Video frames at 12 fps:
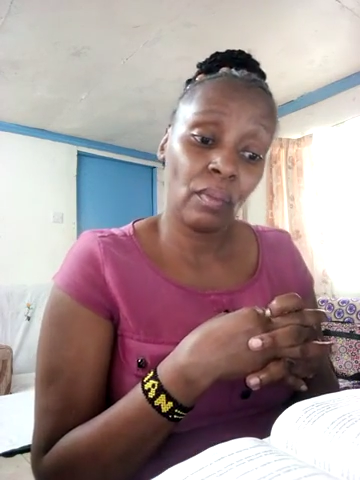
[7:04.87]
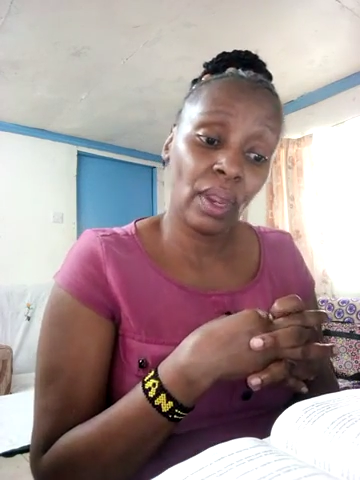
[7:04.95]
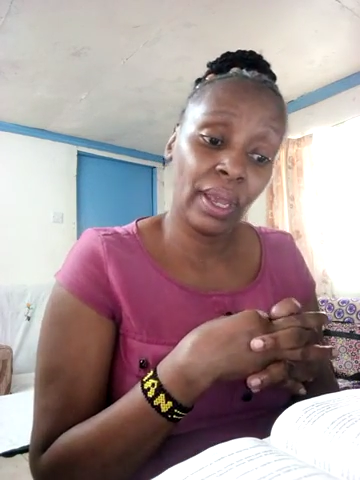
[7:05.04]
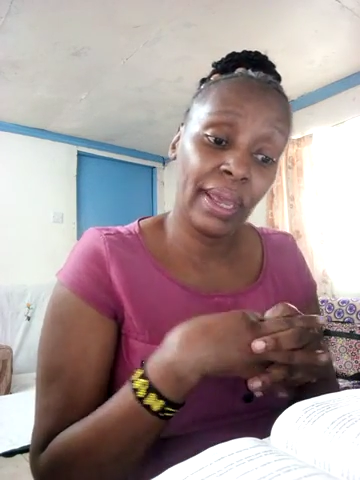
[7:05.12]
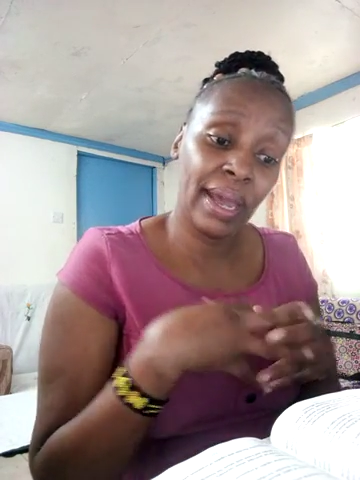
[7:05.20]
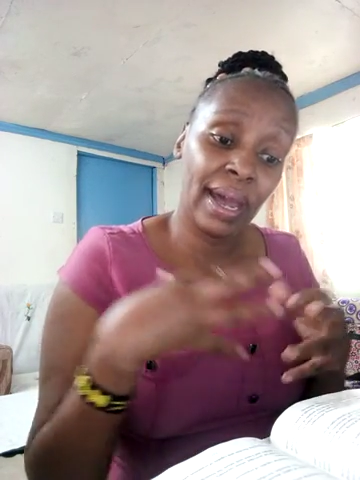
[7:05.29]

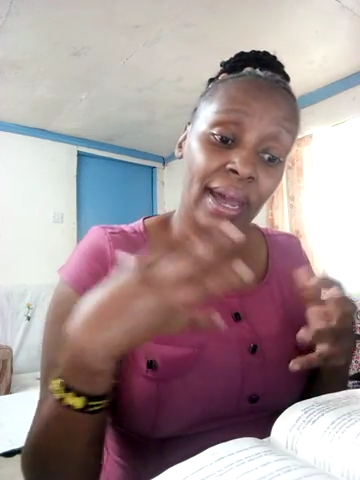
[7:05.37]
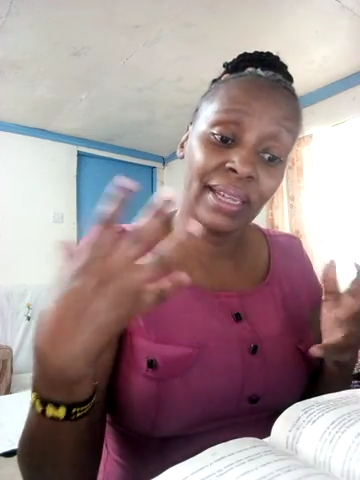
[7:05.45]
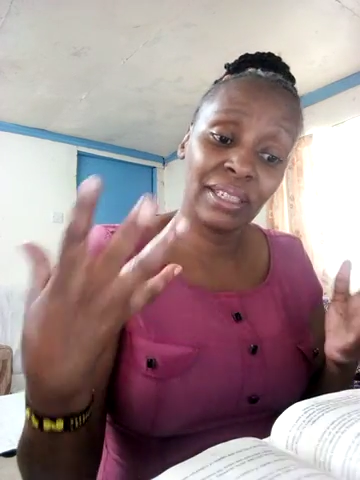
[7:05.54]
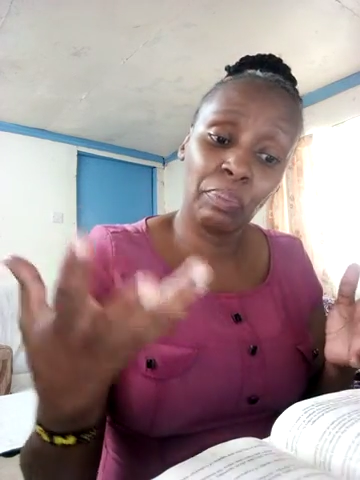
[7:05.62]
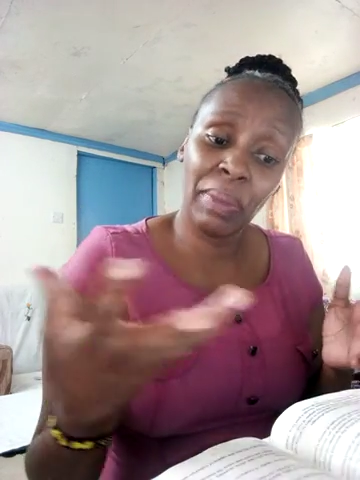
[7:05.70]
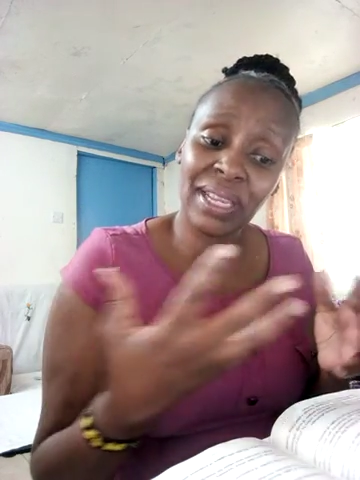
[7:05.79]
Yeah,
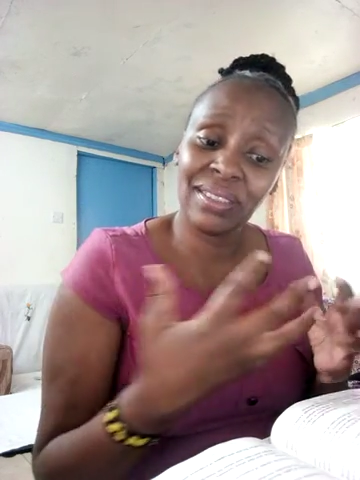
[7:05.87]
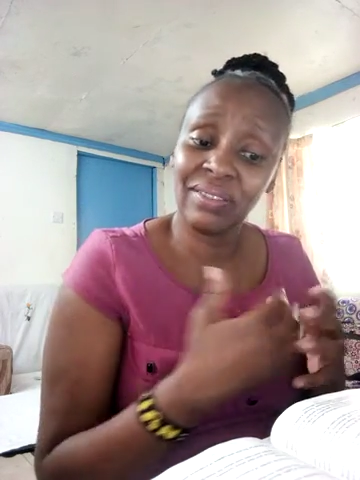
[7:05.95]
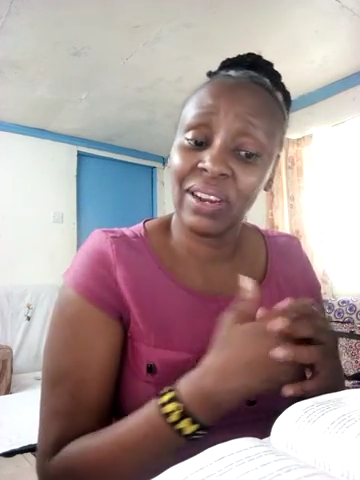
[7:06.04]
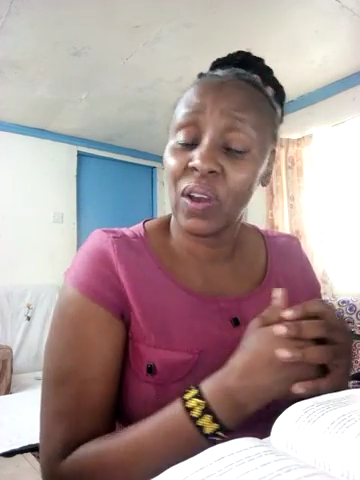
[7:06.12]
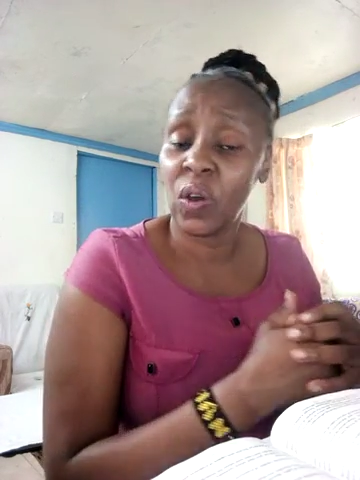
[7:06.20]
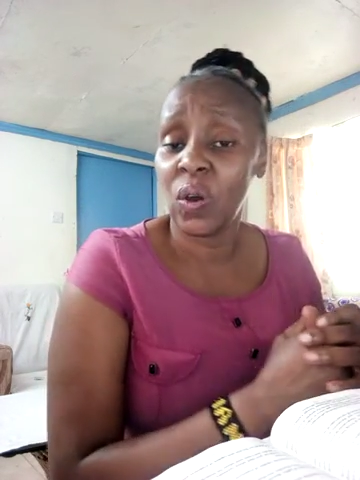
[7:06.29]
it makes
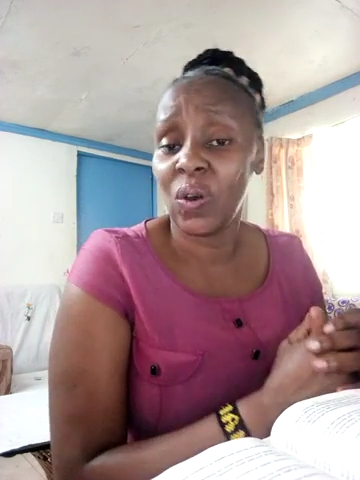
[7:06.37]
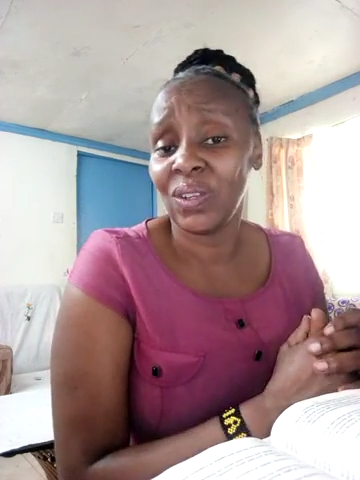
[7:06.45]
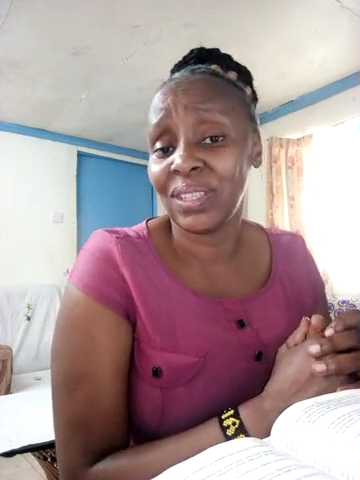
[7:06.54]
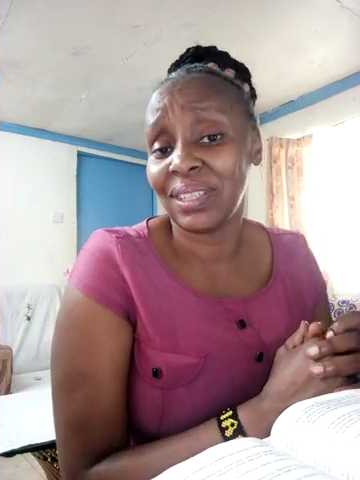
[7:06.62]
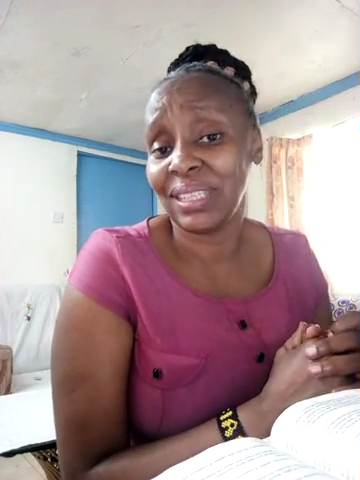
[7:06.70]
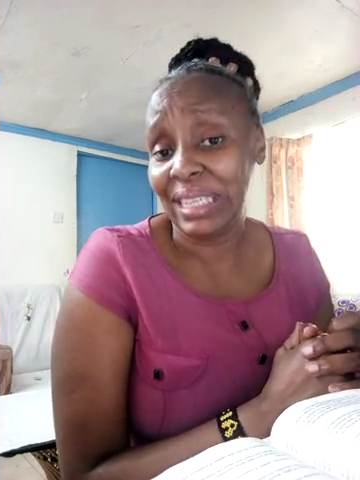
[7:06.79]

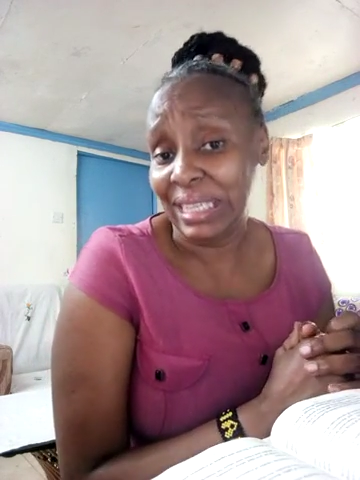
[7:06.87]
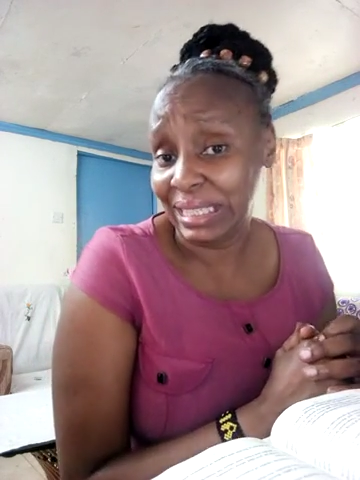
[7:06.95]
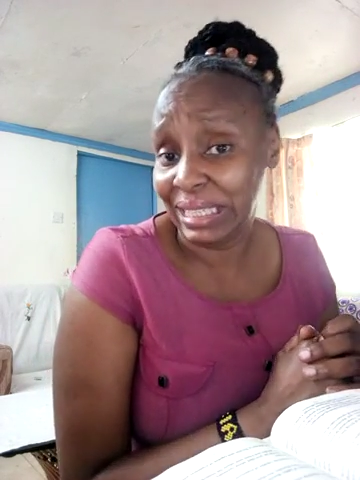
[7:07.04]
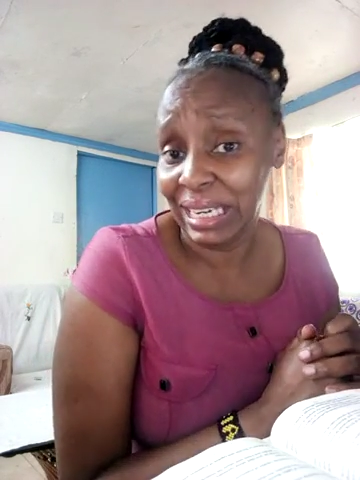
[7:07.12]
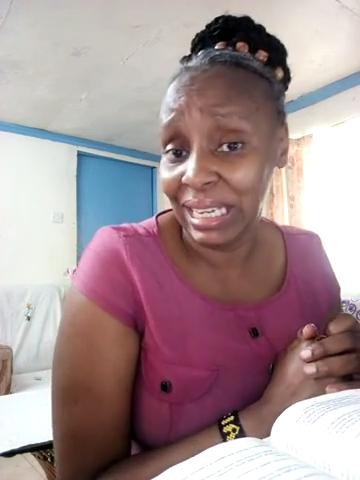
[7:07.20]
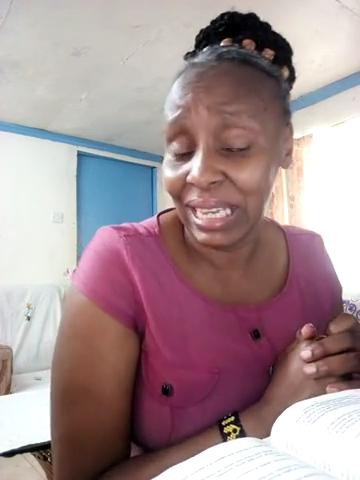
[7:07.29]
records
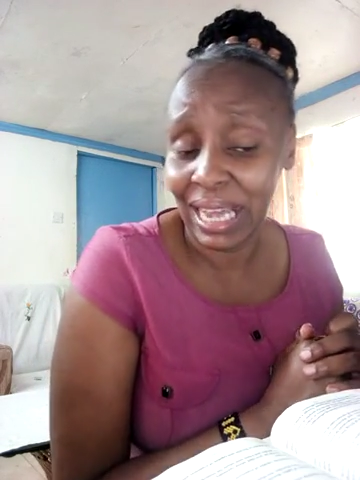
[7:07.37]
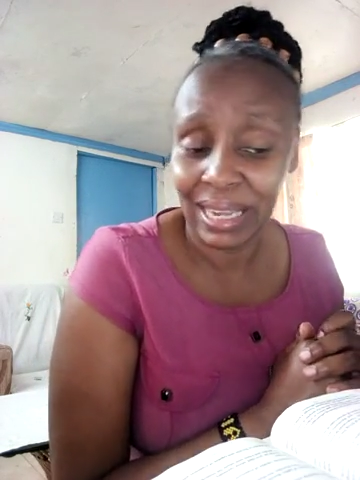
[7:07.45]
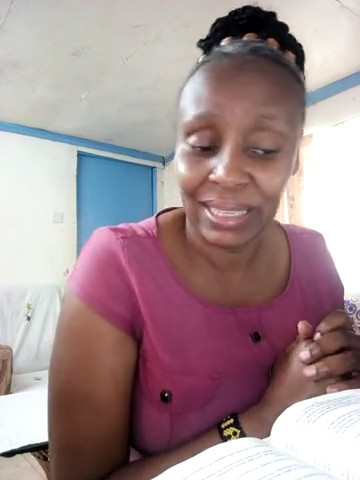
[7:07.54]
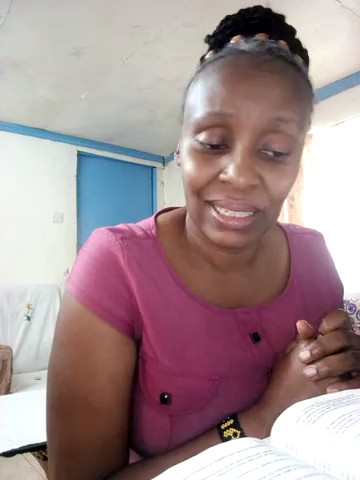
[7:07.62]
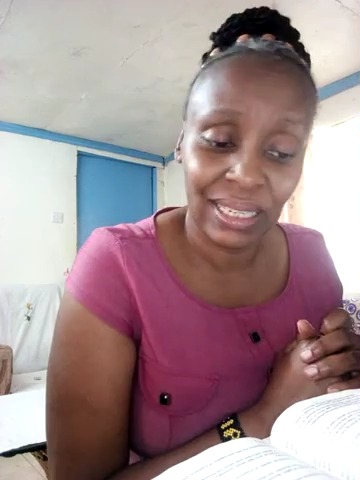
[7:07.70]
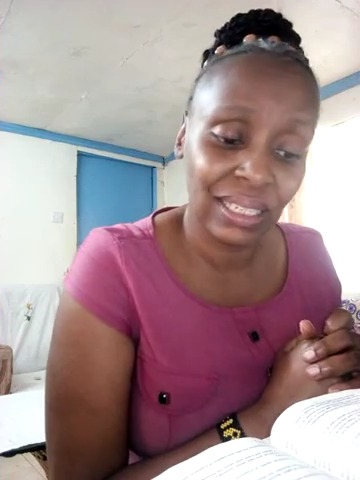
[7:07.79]
easily
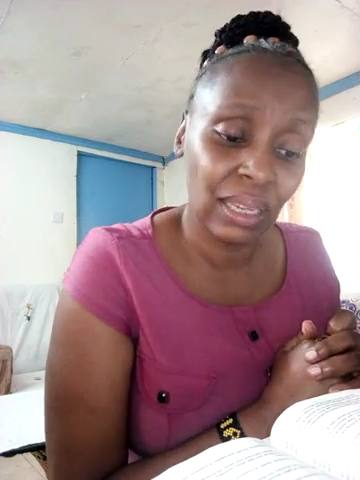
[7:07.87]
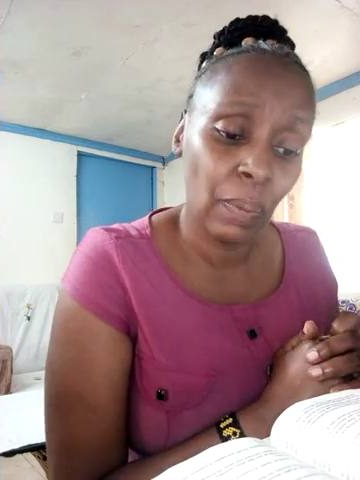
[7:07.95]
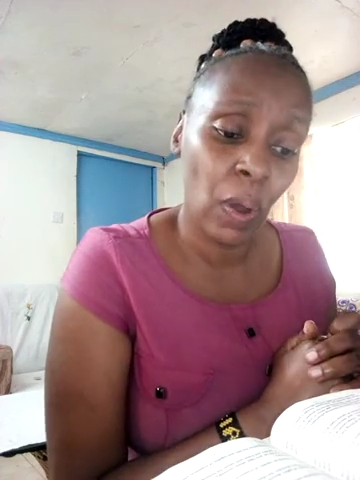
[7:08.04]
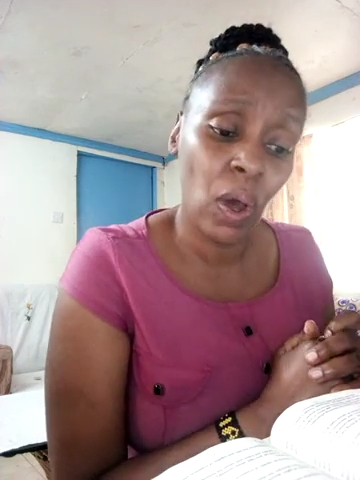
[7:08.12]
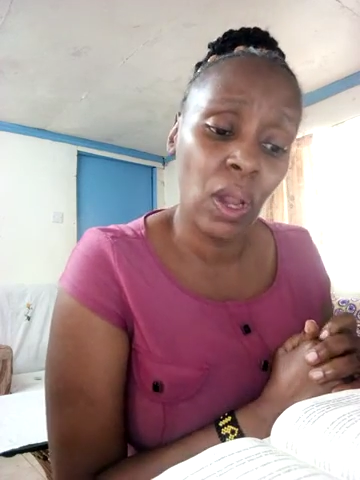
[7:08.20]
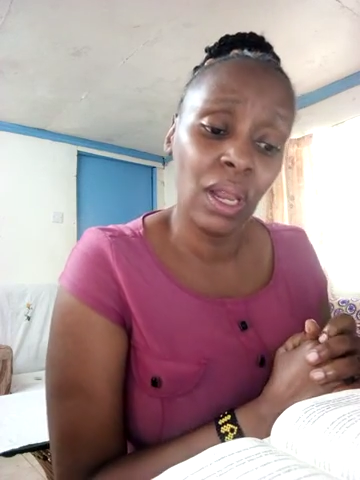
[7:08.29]

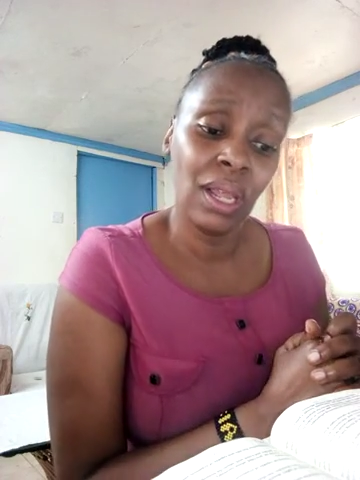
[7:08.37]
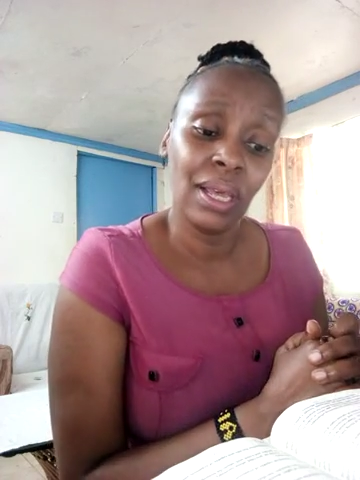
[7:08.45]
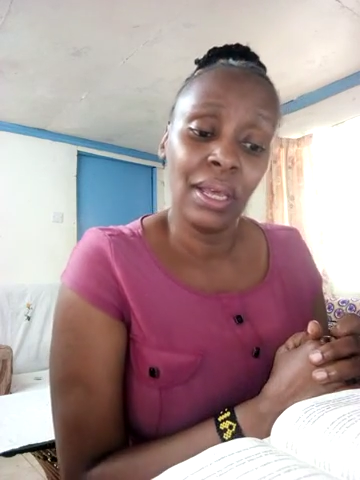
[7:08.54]
accessible,